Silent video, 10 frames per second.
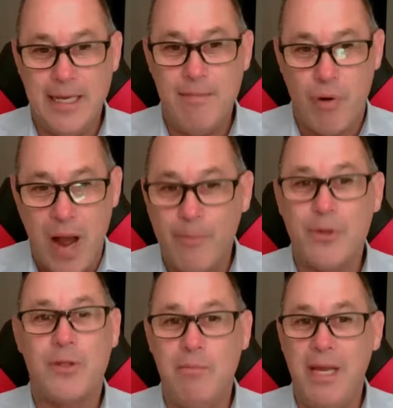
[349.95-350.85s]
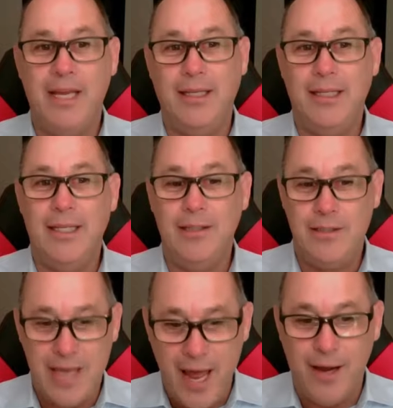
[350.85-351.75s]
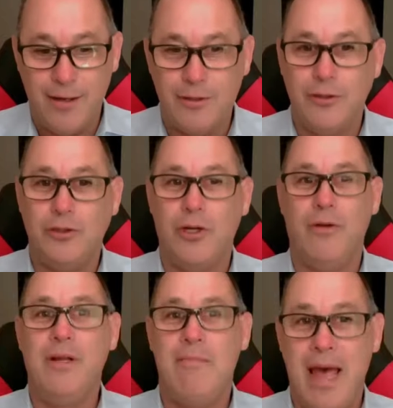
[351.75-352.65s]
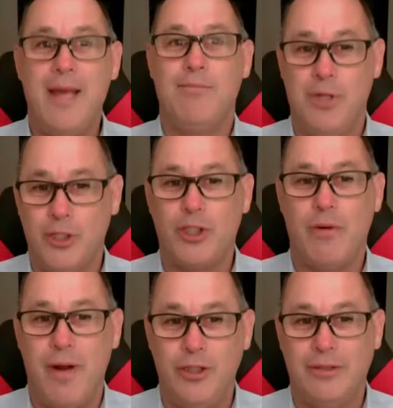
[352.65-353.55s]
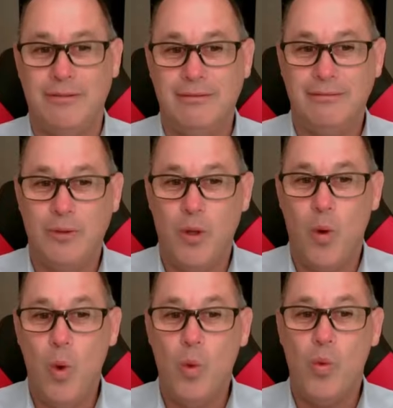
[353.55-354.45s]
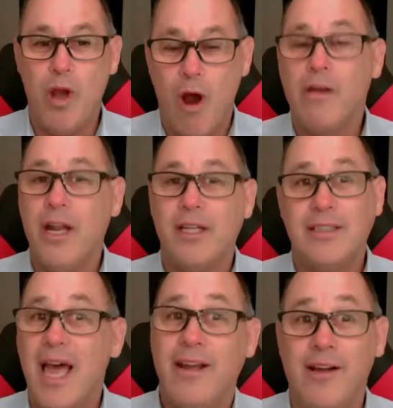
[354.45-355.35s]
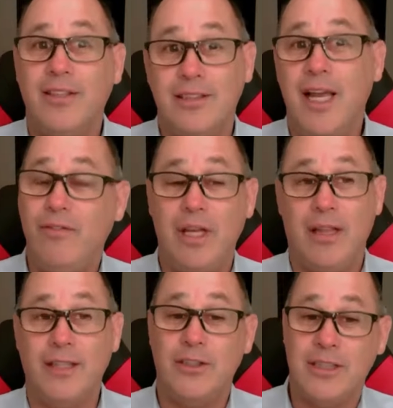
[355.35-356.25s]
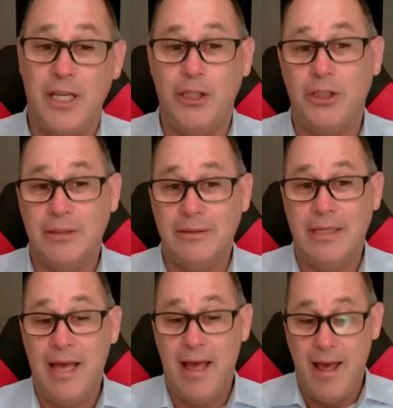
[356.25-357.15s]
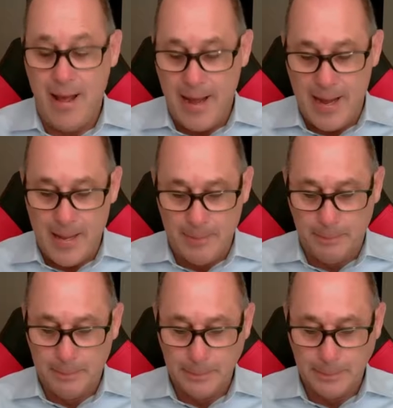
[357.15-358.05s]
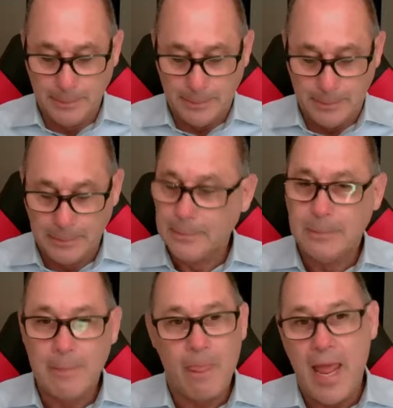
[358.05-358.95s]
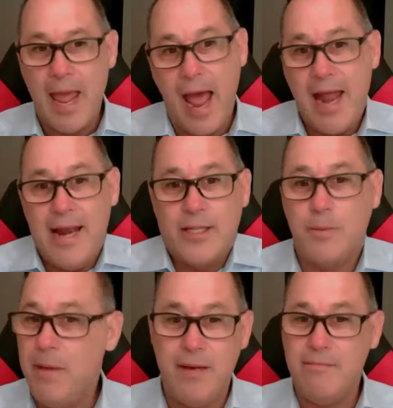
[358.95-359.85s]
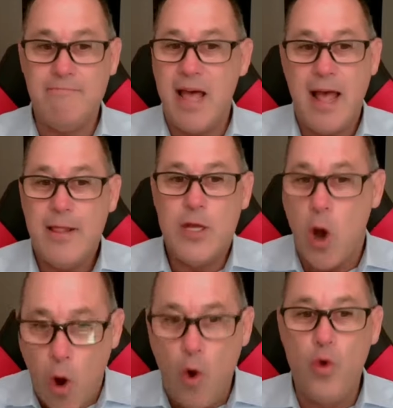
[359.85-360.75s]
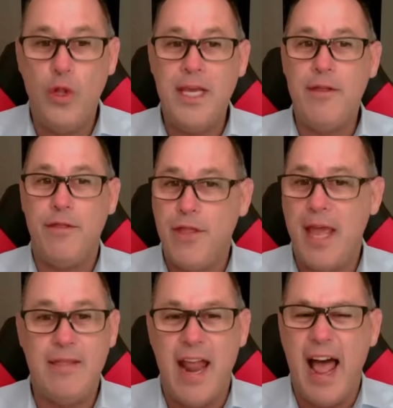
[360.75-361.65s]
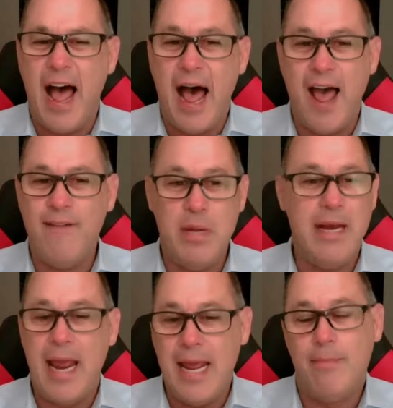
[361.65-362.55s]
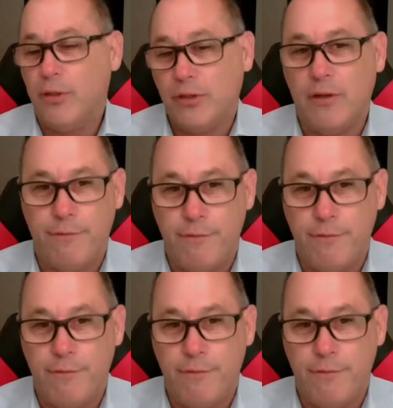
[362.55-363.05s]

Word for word: he promised me he said, during my administration, we are going to sign gun safety legislation. Um, and it's been the only thing that I've been able to